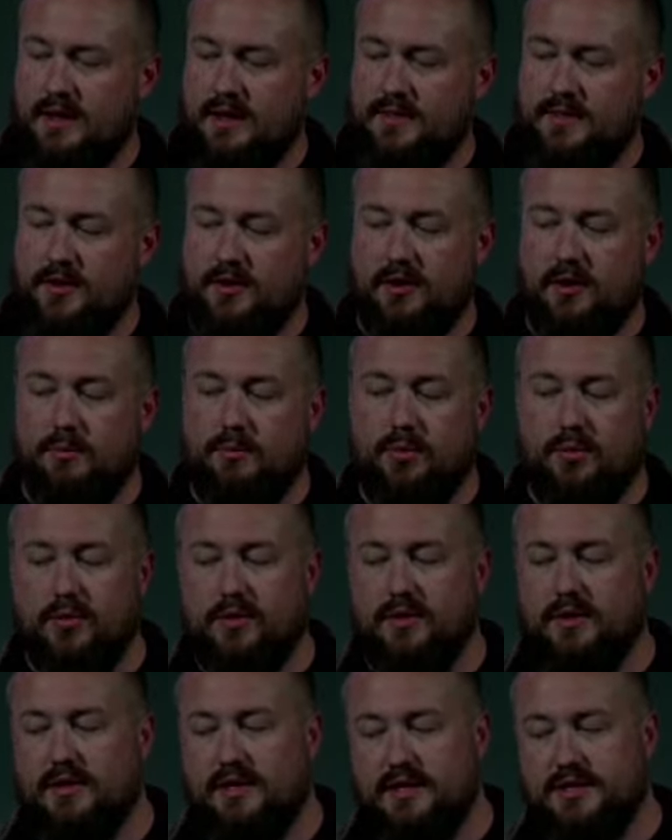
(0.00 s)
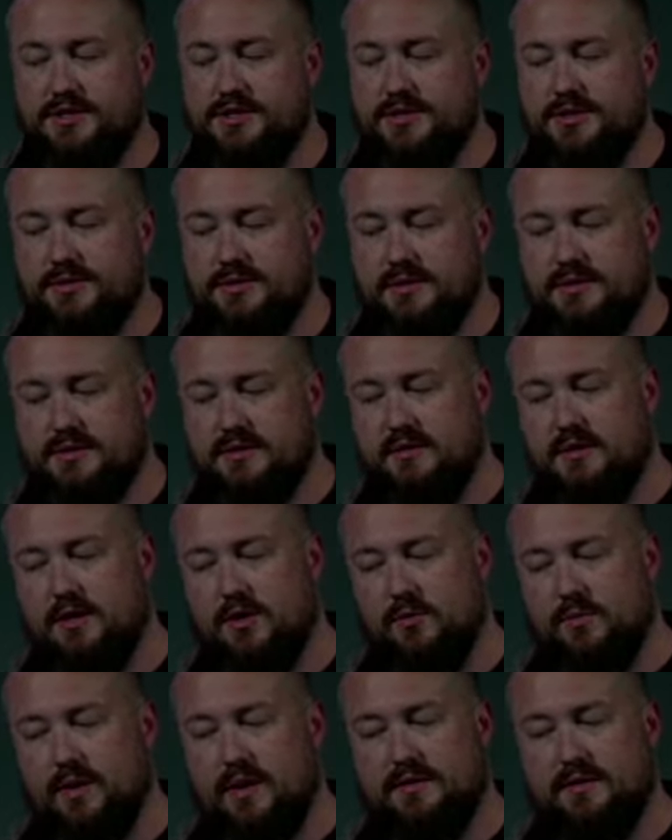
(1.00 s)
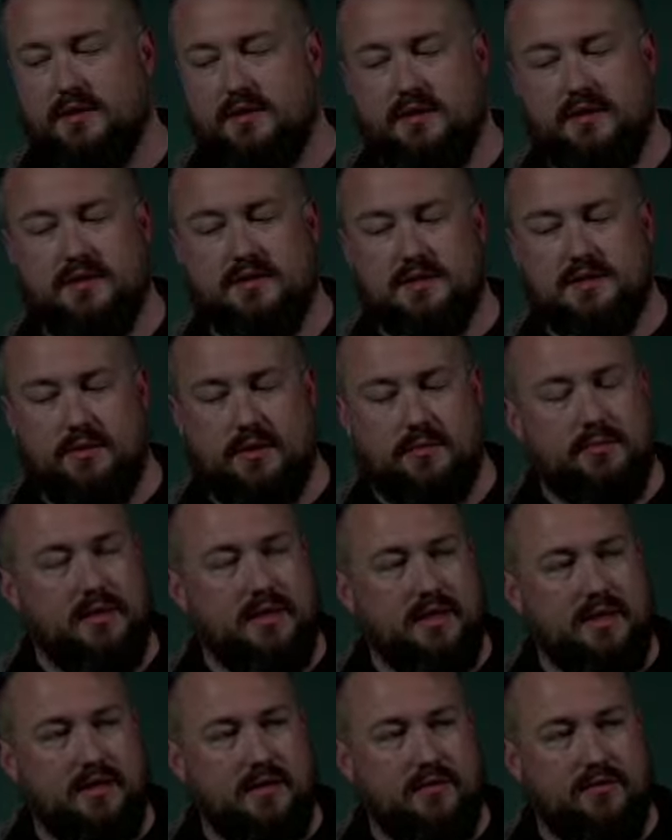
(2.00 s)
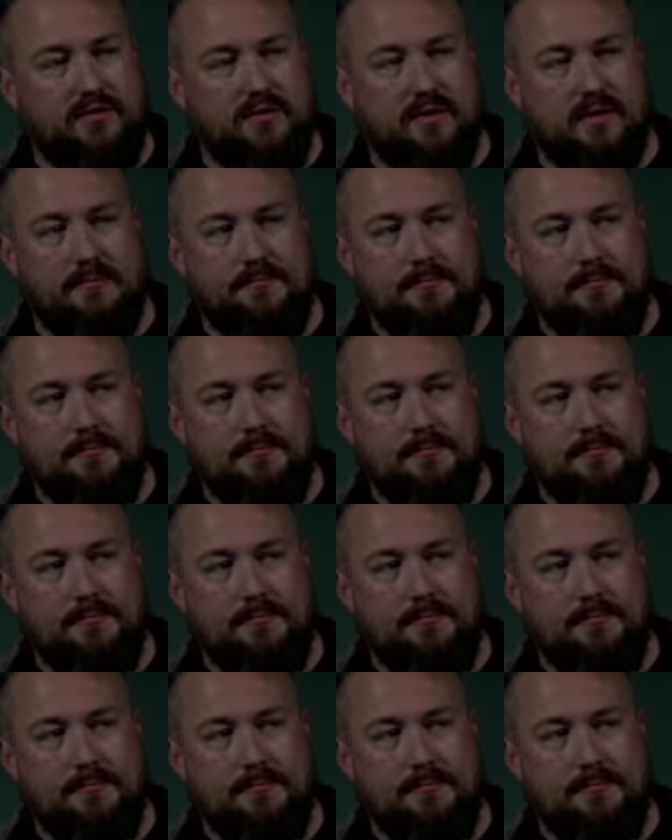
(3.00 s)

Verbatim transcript: There are important issues around the things that we believe.